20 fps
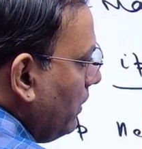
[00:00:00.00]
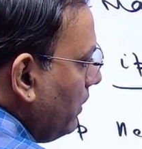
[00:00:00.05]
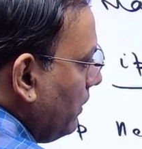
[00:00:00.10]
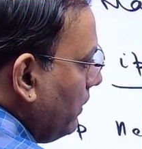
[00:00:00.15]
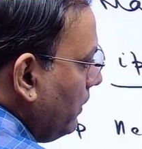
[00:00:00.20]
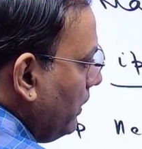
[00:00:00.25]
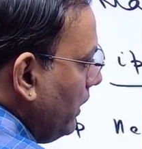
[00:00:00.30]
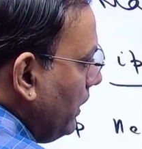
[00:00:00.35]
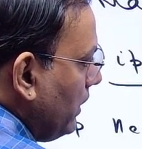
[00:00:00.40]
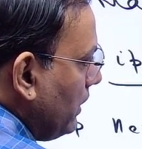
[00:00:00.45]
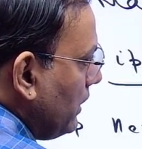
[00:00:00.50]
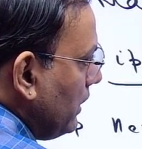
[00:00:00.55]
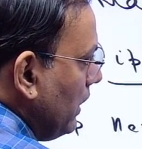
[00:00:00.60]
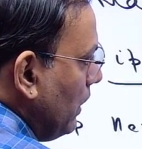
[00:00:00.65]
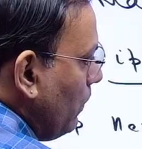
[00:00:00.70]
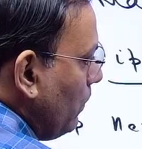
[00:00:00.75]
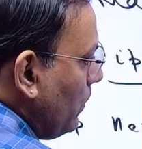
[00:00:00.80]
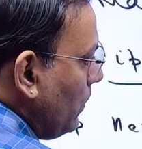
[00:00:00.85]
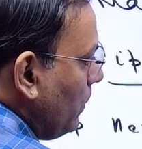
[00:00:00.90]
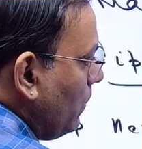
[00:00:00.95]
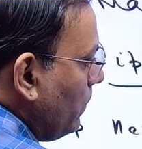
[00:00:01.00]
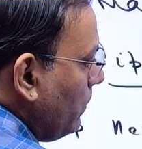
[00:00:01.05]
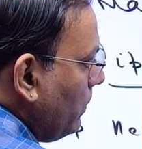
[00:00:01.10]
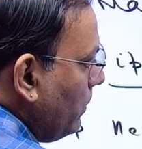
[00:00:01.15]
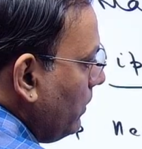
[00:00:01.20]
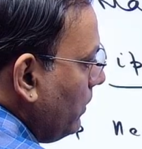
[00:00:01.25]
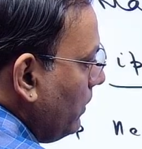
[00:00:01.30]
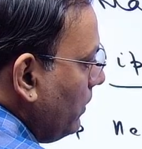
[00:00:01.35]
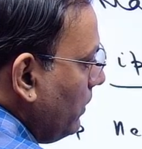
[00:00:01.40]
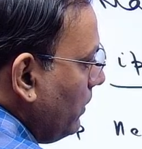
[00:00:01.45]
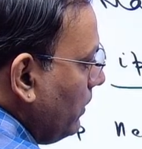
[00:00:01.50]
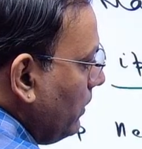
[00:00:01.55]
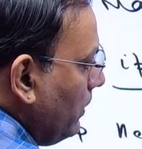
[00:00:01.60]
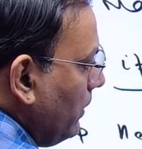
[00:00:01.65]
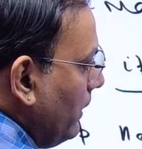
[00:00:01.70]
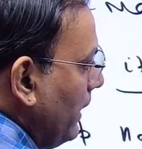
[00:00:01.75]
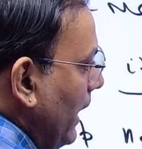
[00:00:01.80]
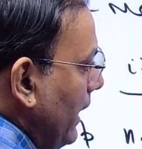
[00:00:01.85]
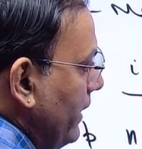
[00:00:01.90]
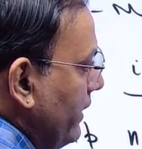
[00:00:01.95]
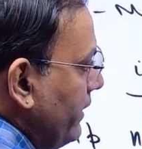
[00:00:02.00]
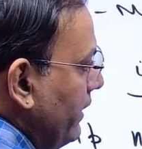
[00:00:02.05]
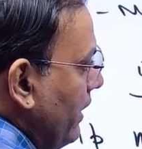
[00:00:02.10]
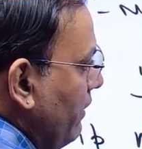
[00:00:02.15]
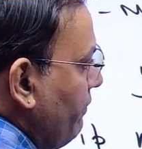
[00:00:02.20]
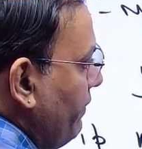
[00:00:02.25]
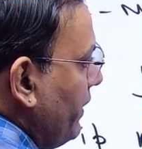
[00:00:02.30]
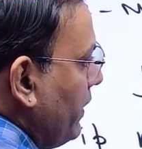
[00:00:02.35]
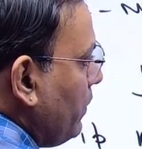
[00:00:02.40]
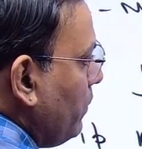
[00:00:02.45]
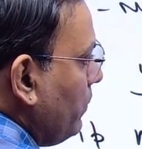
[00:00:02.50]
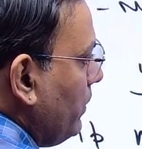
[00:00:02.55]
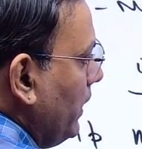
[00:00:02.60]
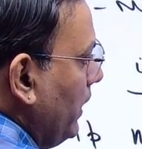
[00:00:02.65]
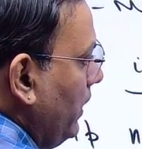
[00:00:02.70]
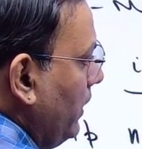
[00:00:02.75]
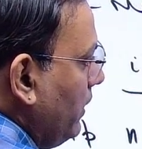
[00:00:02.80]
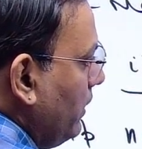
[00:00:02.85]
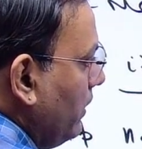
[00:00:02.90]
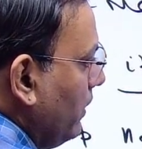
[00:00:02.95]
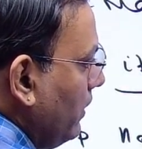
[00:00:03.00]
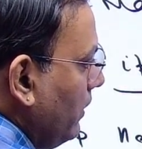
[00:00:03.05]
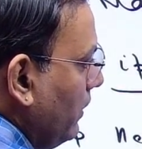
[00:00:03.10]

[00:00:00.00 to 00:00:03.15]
then route that traffic to the